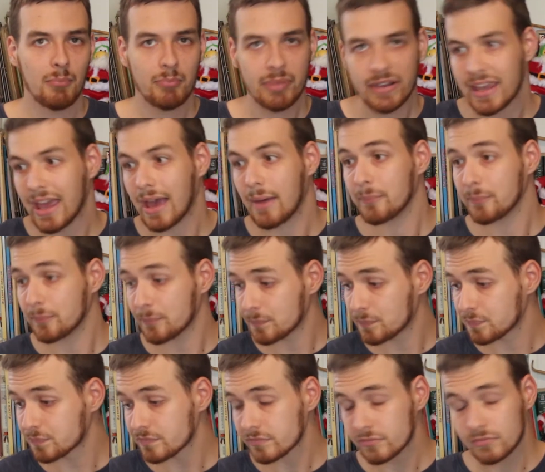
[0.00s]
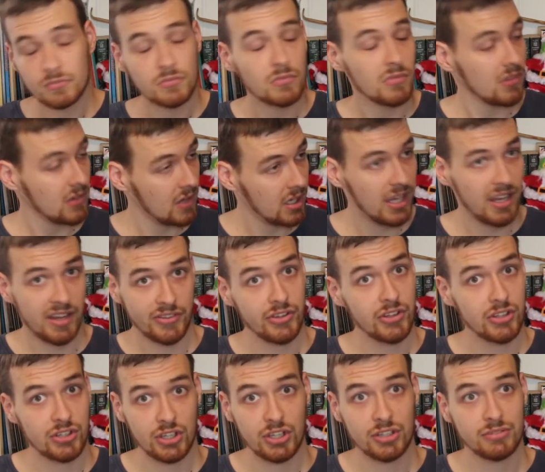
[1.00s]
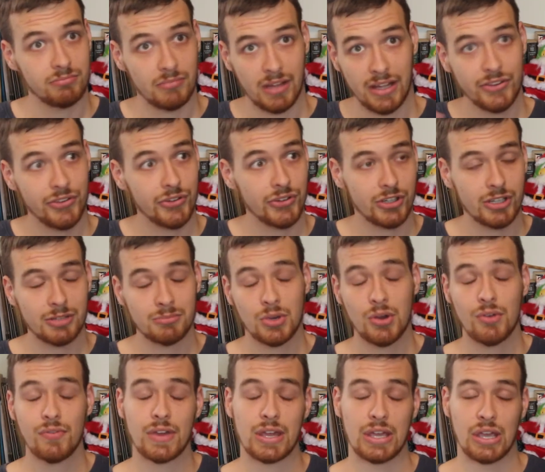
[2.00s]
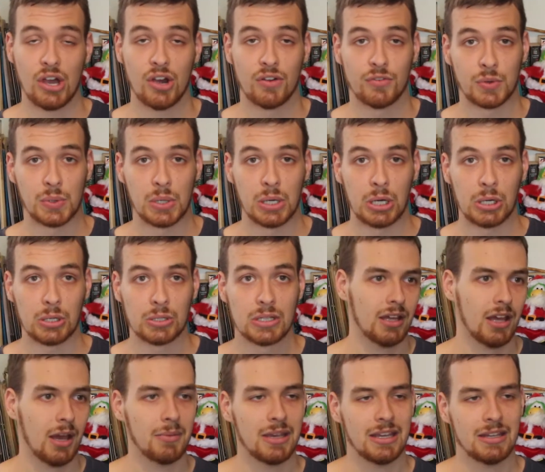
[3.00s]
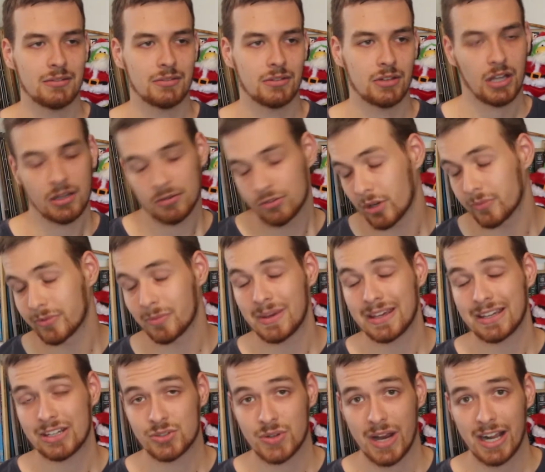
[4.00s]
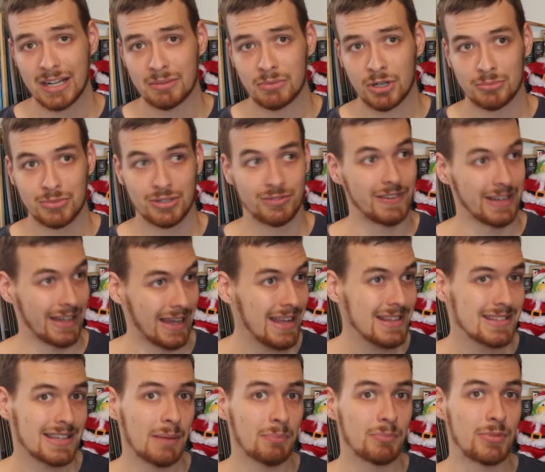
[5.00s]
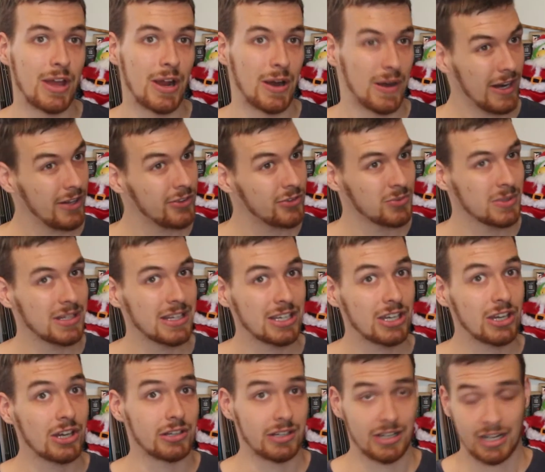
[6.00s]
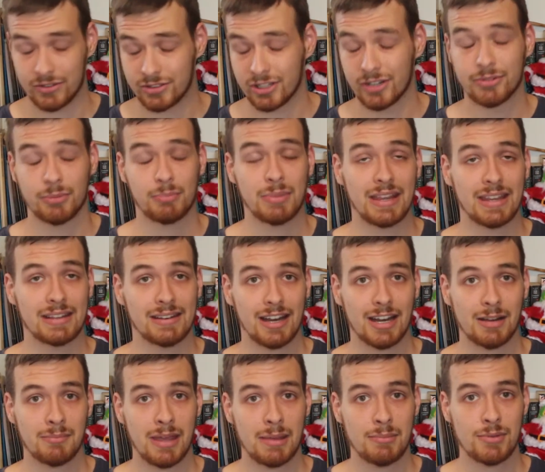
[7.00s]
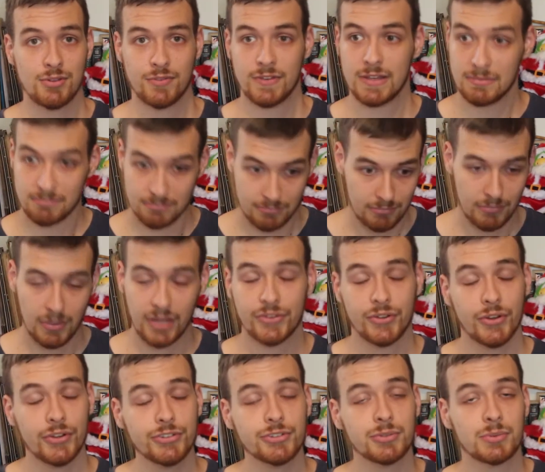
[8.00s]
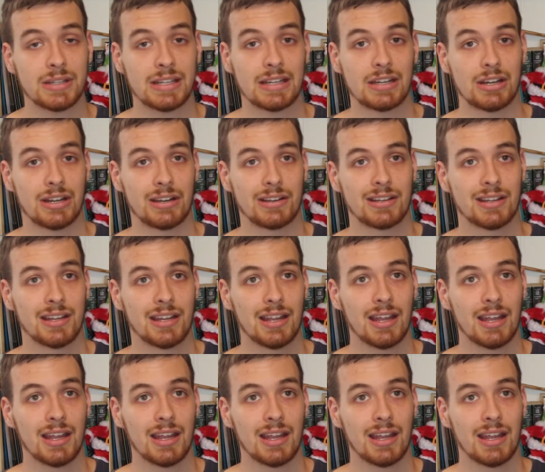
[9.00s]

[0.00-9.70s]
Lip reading: But yeah, it's a good movie overall. I mean, in terms of being a Dragon Ball movie, it's up there. It's really good. In terms of being an anime movie, it's also really good.